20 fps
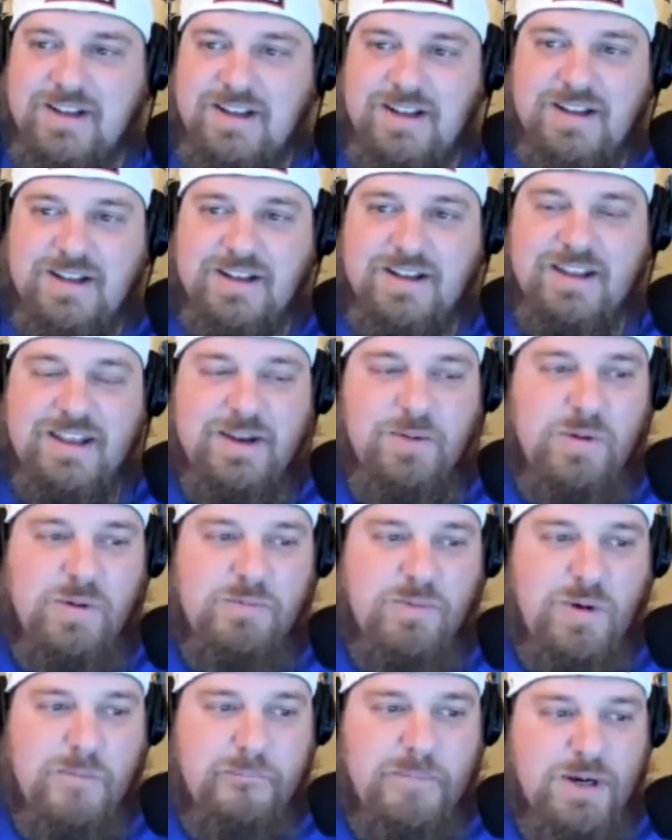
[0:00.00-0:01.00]
needed one
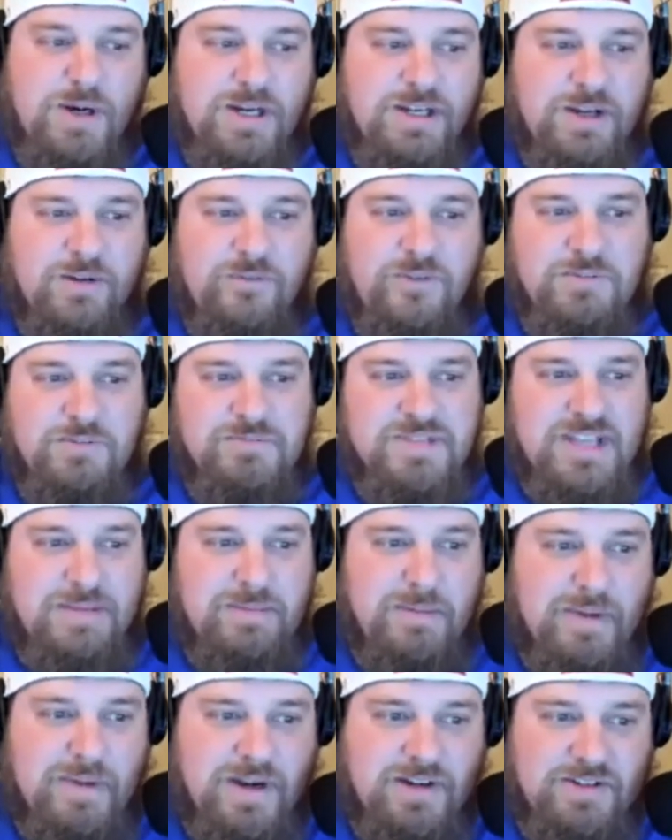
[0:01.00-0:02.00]
more birdie from Sammy
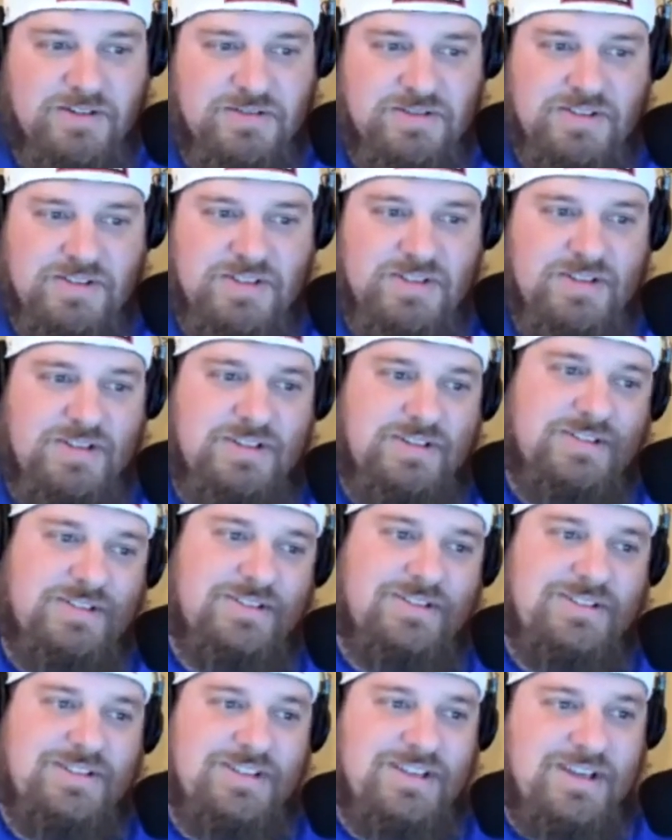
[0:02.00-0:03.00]
Burns.
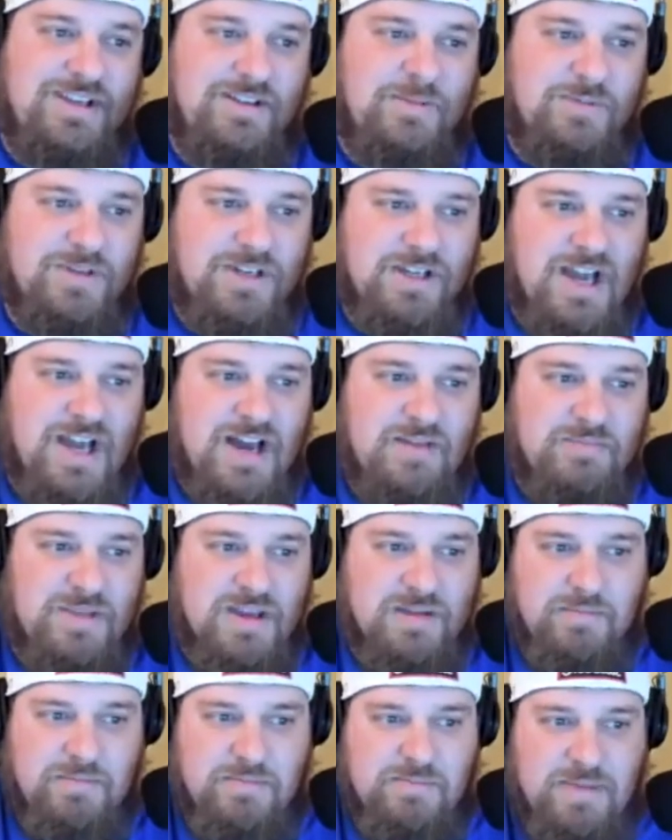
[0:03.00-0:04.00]
Would have got me
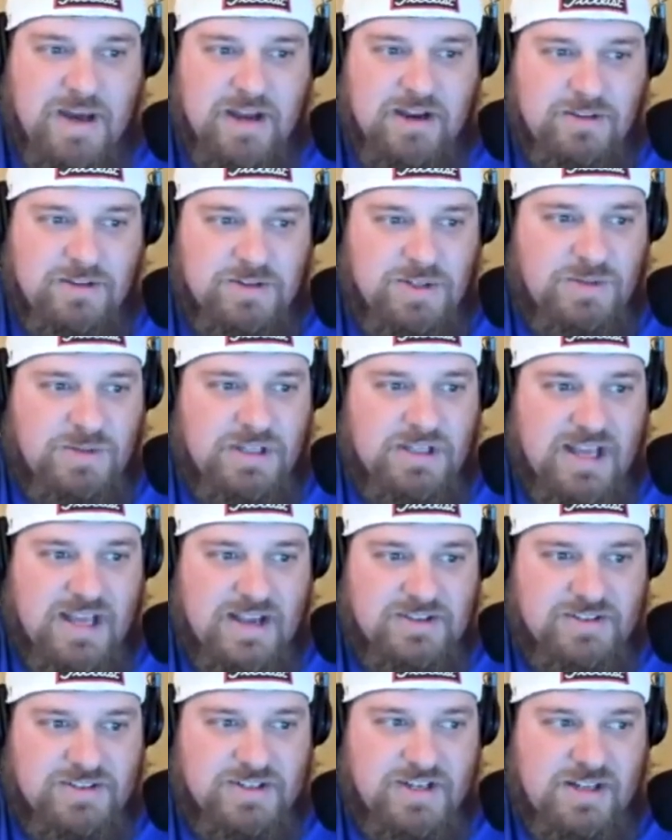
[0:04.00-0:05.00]
about another
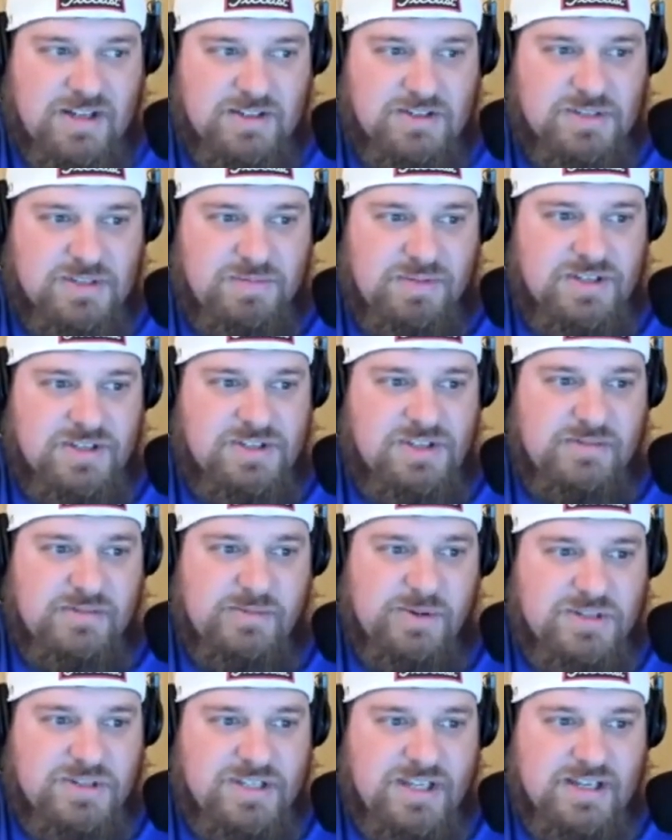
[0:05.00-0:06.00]
$20,000 plus two
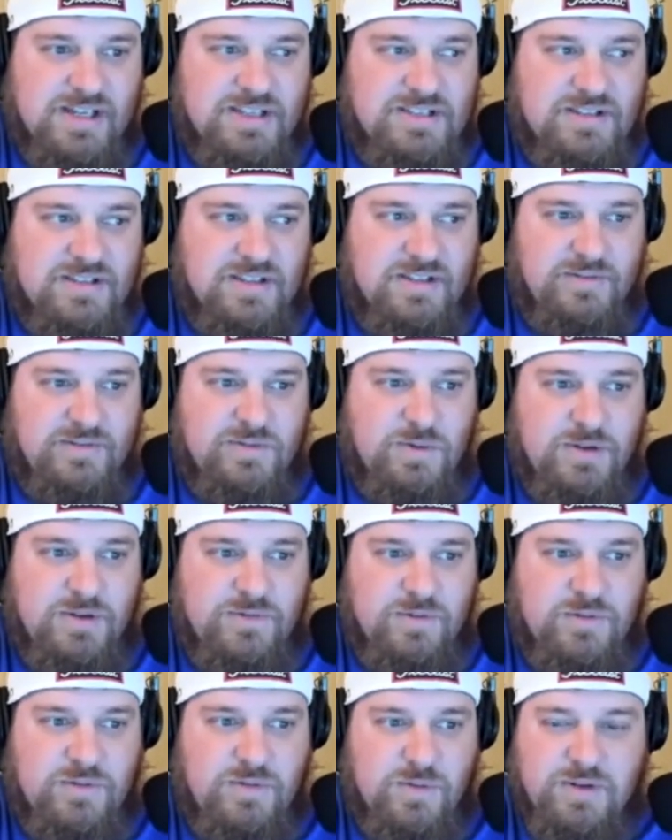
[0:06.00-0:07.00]
more tickets to the
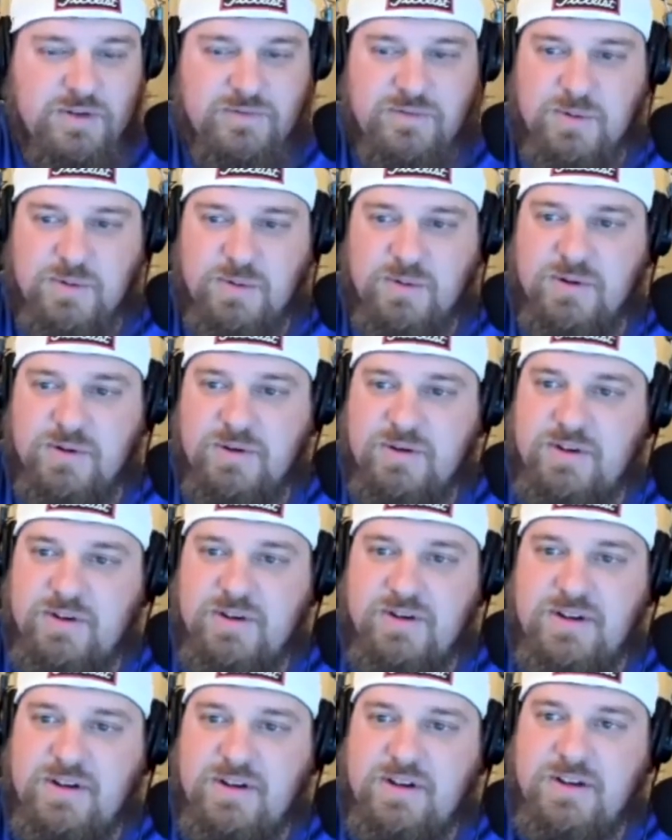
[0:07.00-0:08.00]
4444.
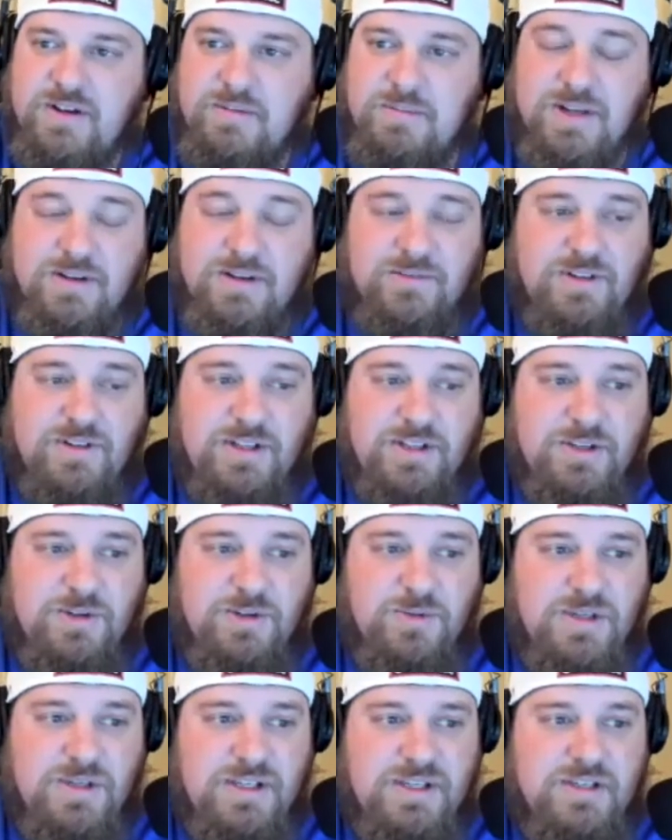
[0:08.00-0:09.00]
Really good
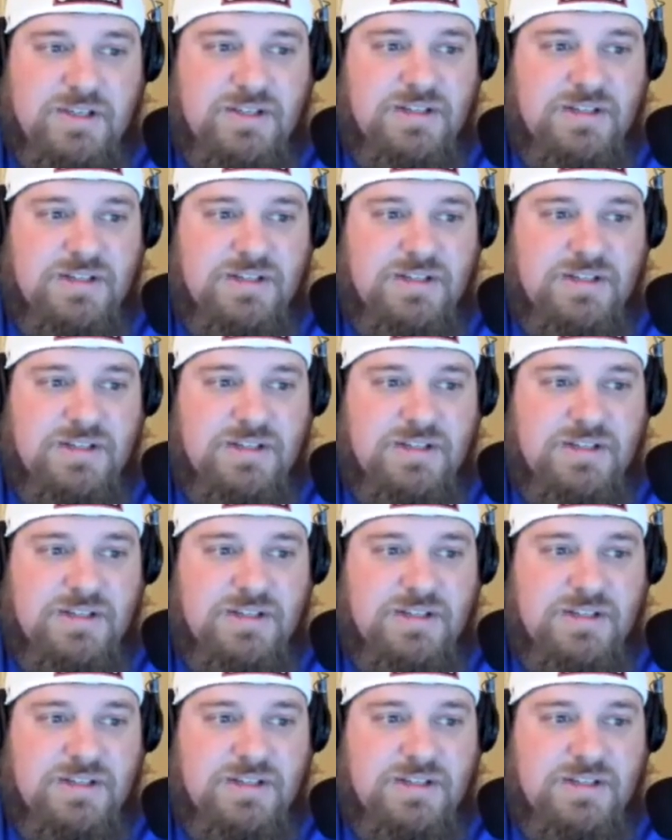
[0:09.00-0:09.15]
week.